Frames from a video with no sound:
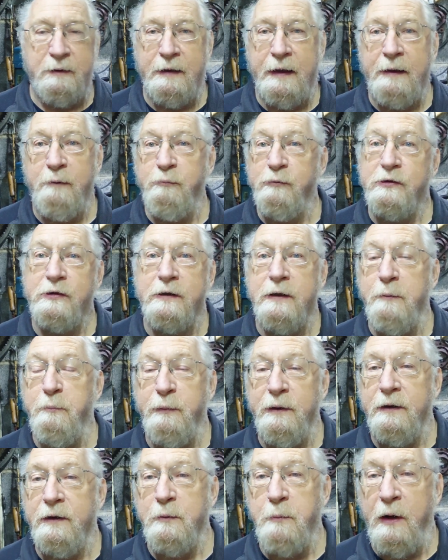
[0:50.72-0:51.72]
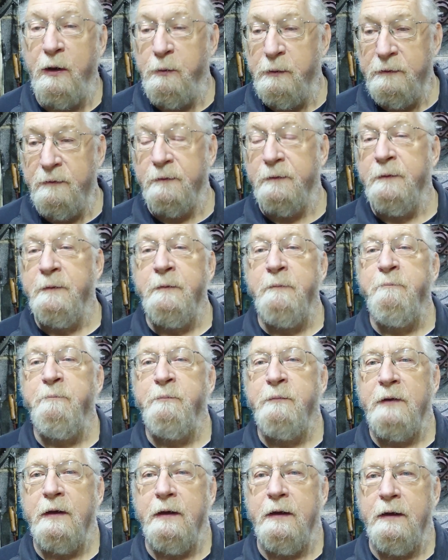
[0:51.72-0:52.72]
names slip me at the moment,
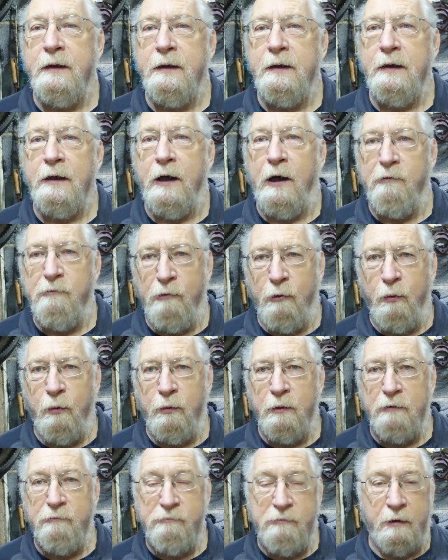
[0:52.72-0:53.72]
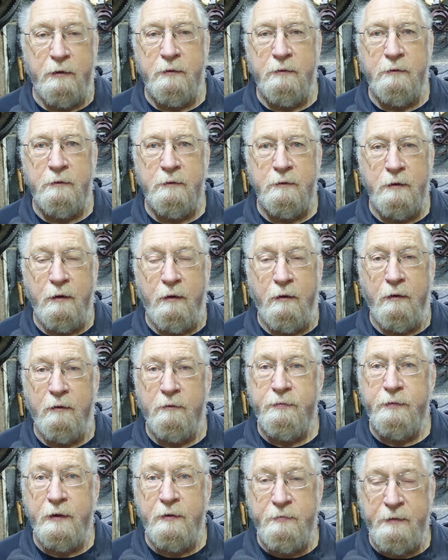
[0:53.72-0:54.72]
are all run
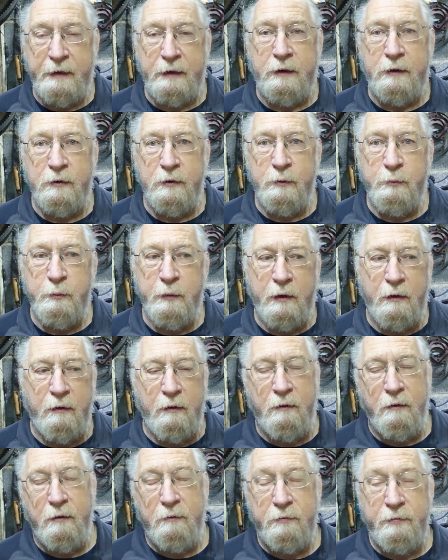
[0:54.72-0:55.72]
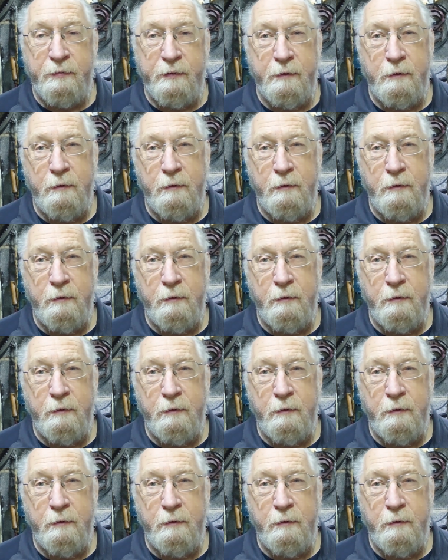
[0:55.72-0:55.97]
off a vacuum of